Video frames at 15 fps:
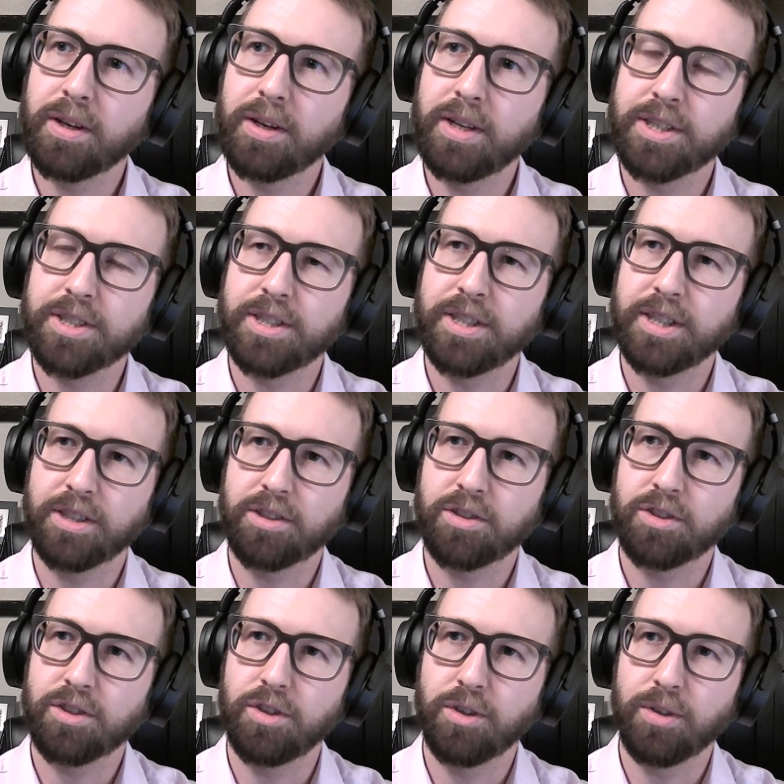listening
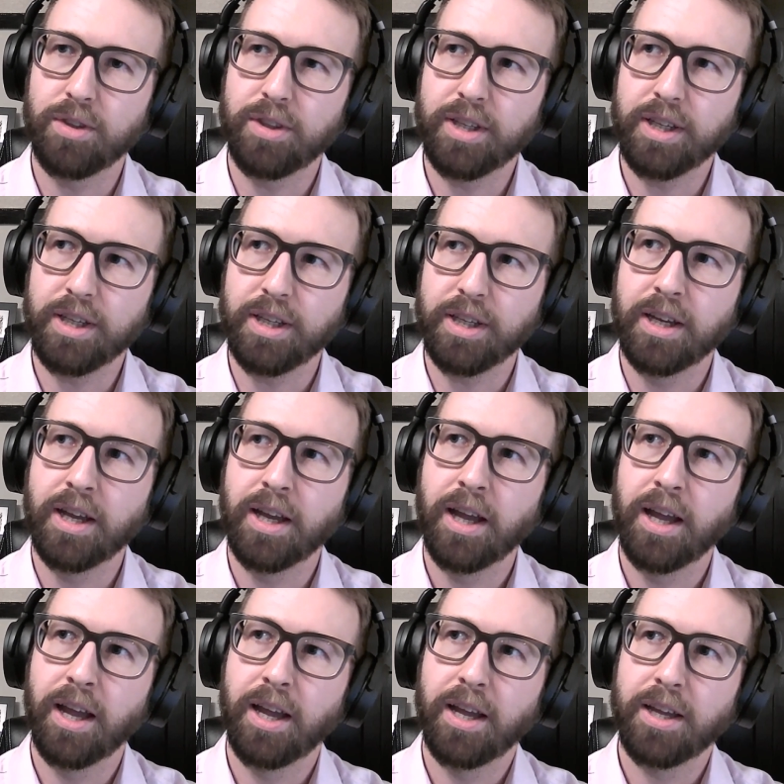to the
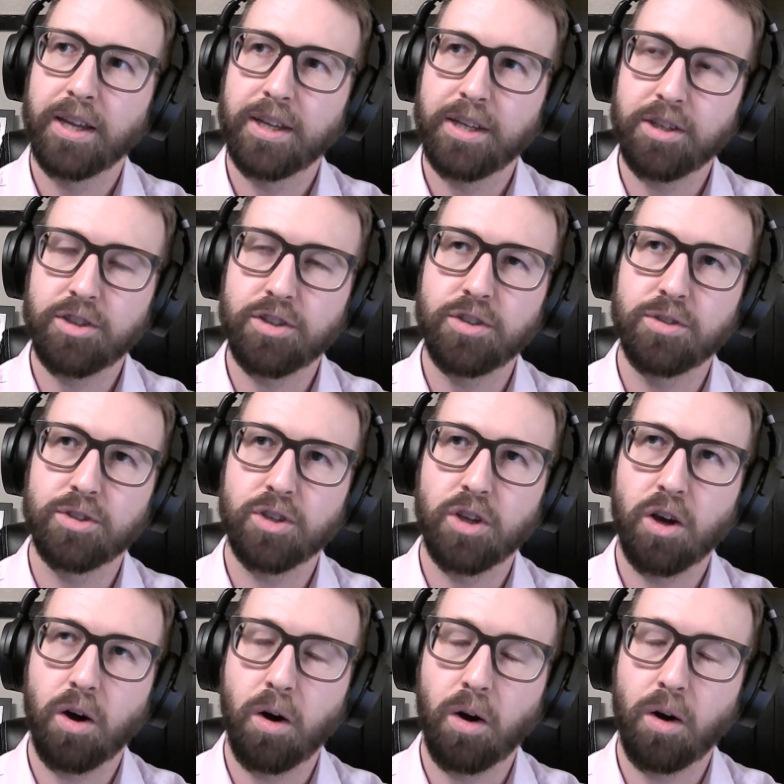issues
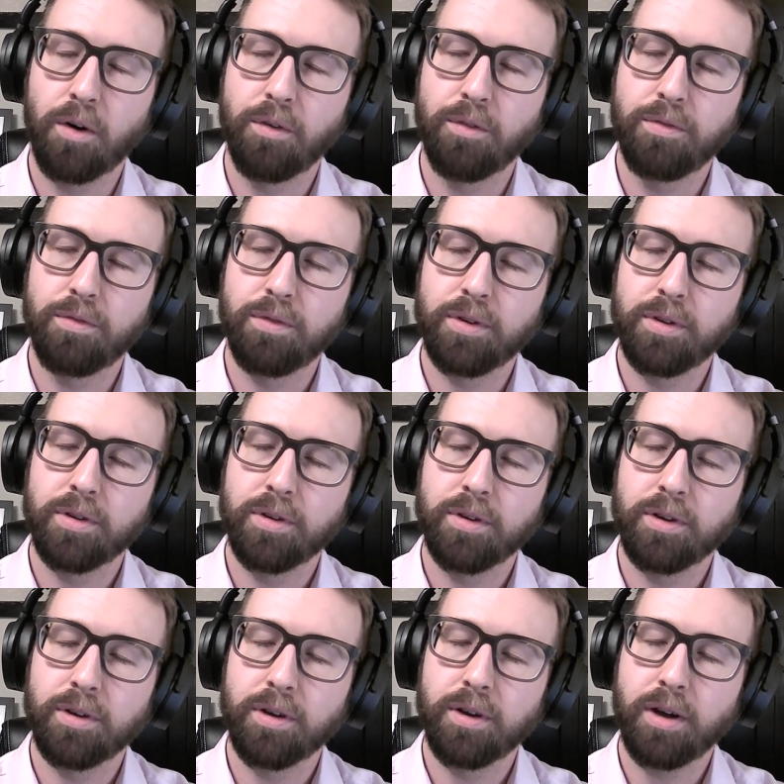of
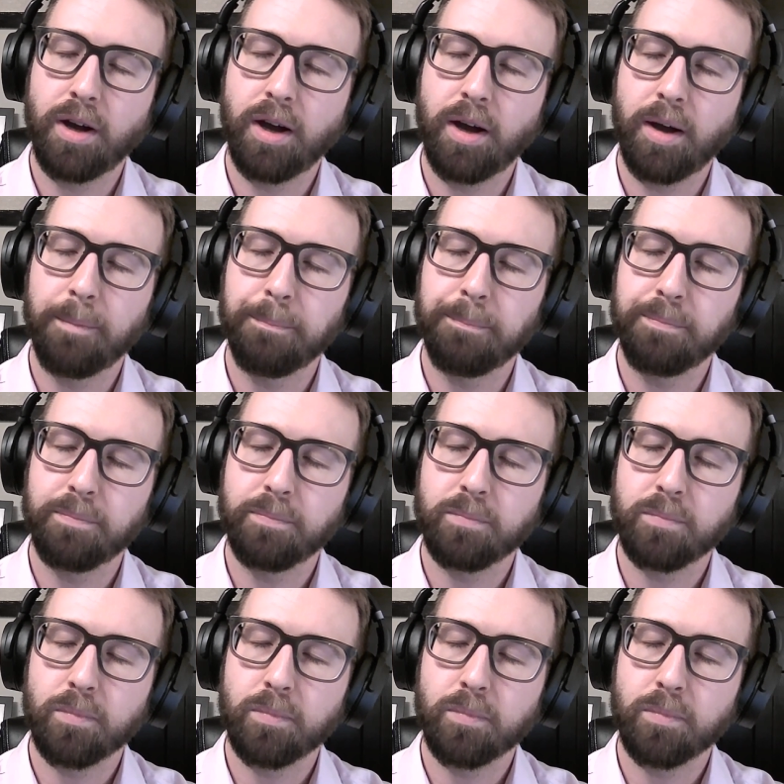um,